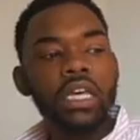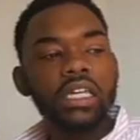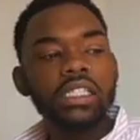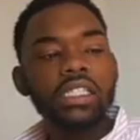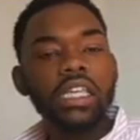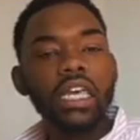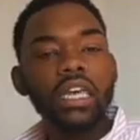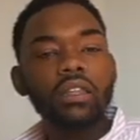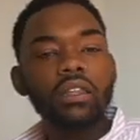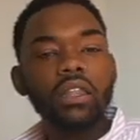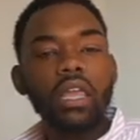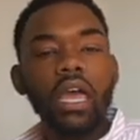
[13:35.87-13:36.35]

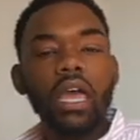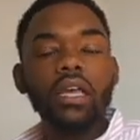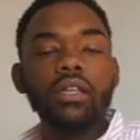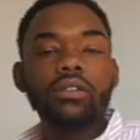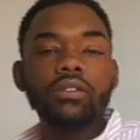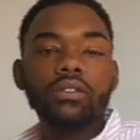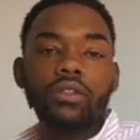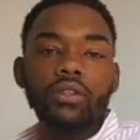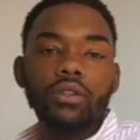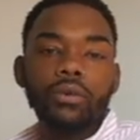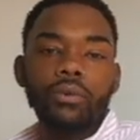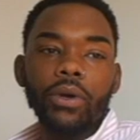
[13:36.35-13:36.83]
Take that
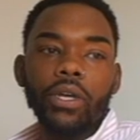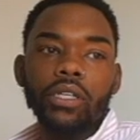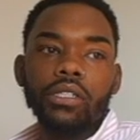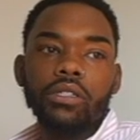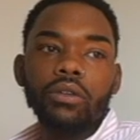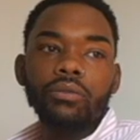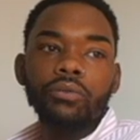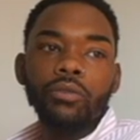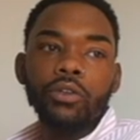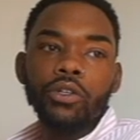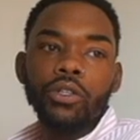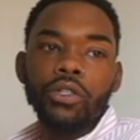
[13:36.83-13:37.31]
into the
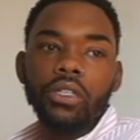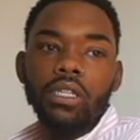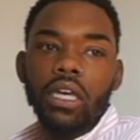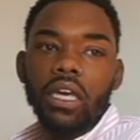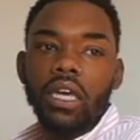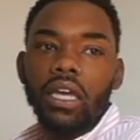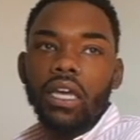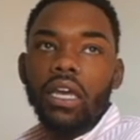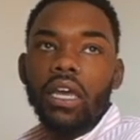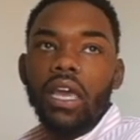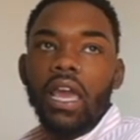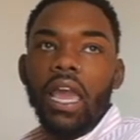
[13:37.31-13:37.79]
rest of your
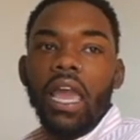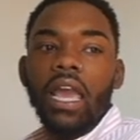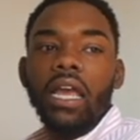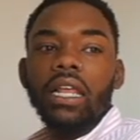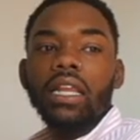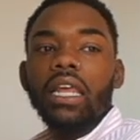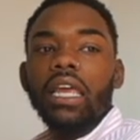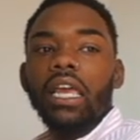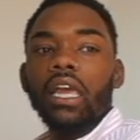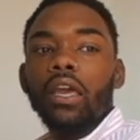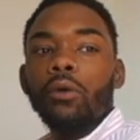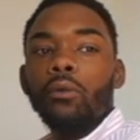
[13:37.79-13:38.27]
day
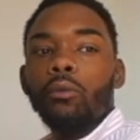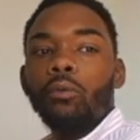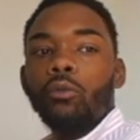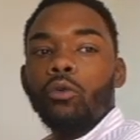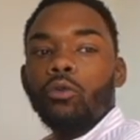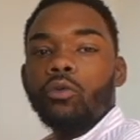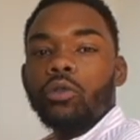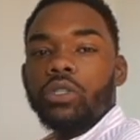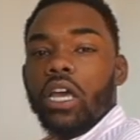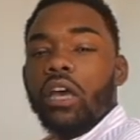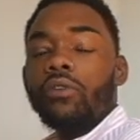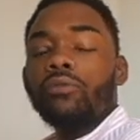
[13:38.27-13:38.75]
and it
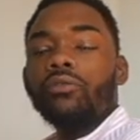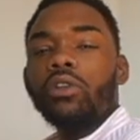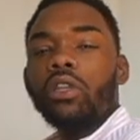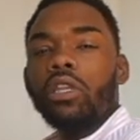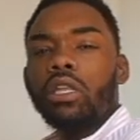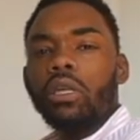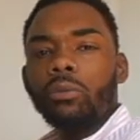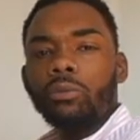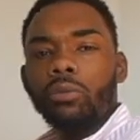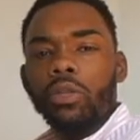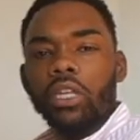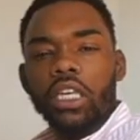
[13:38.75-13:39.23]
will
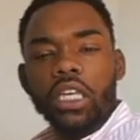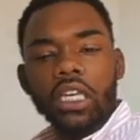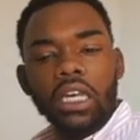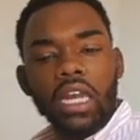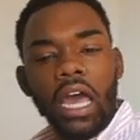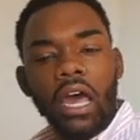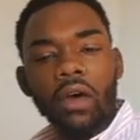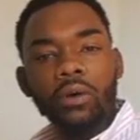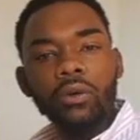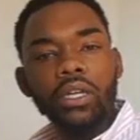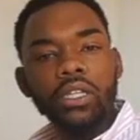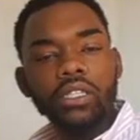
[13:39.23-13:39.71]
definitely bleed
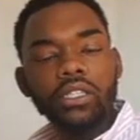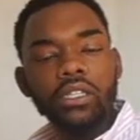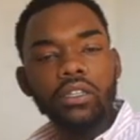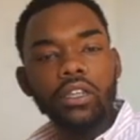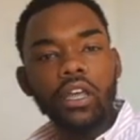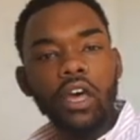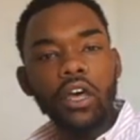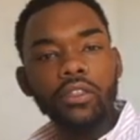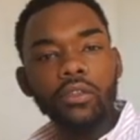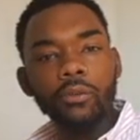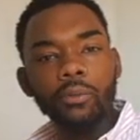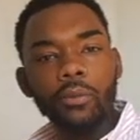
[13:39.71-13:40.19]
out into
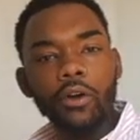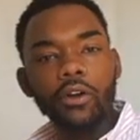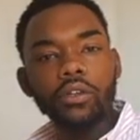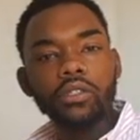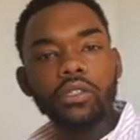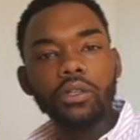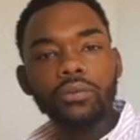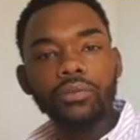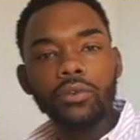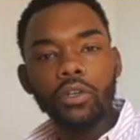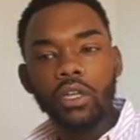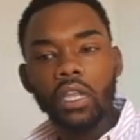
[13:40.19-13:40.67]
the other
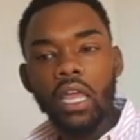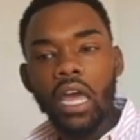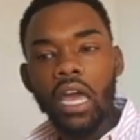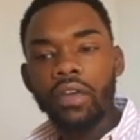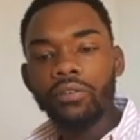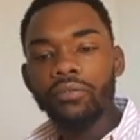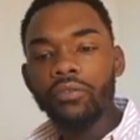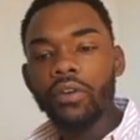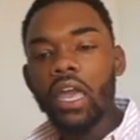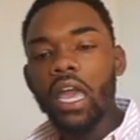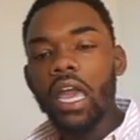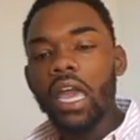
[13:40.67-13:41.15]
parts of your
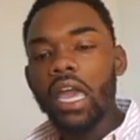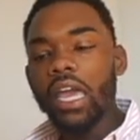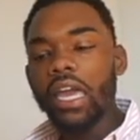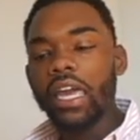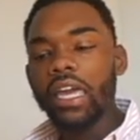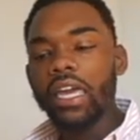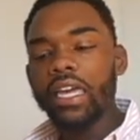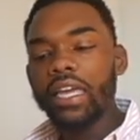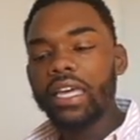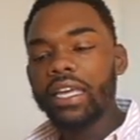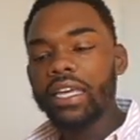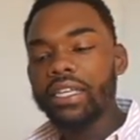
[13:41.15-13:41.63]
life.
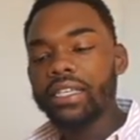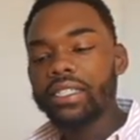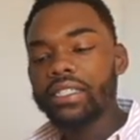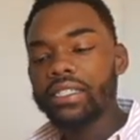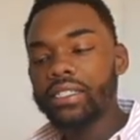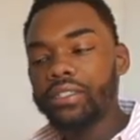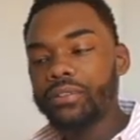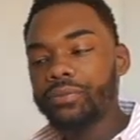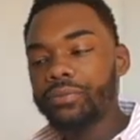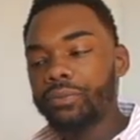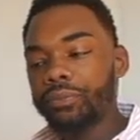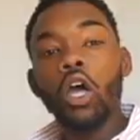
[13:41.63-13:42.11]
It
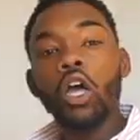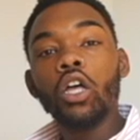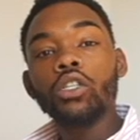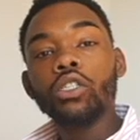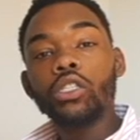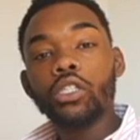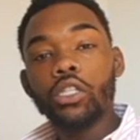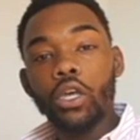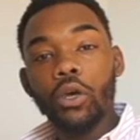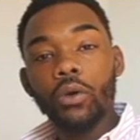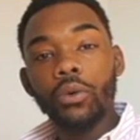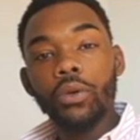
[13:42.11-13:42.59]
is
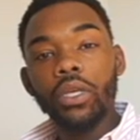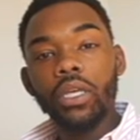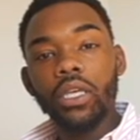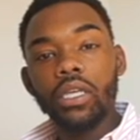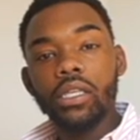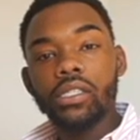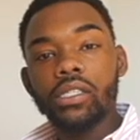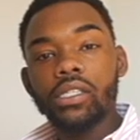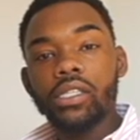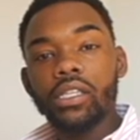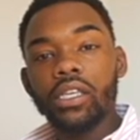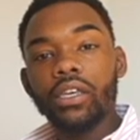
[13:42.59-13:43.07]
so
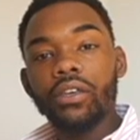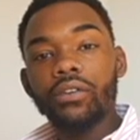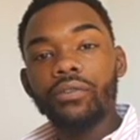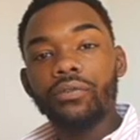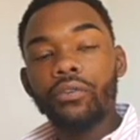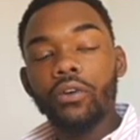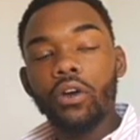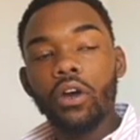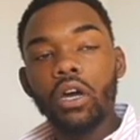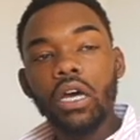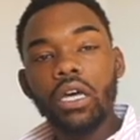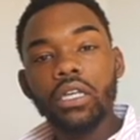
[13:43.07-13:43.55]
easy
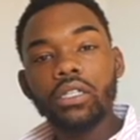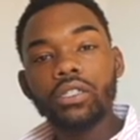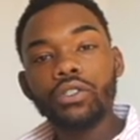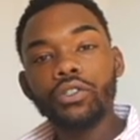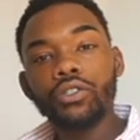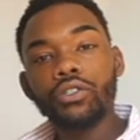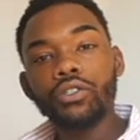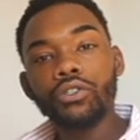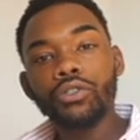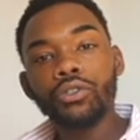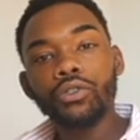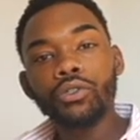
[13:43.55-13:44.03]
for us
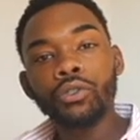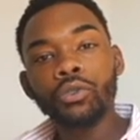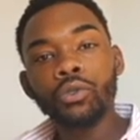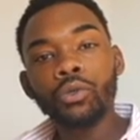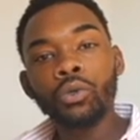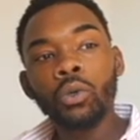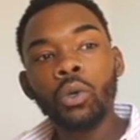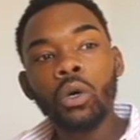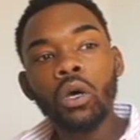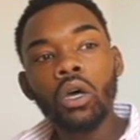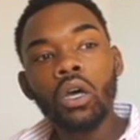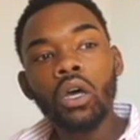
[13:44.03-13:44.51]

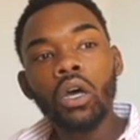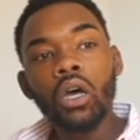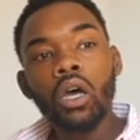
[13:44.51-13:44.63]
to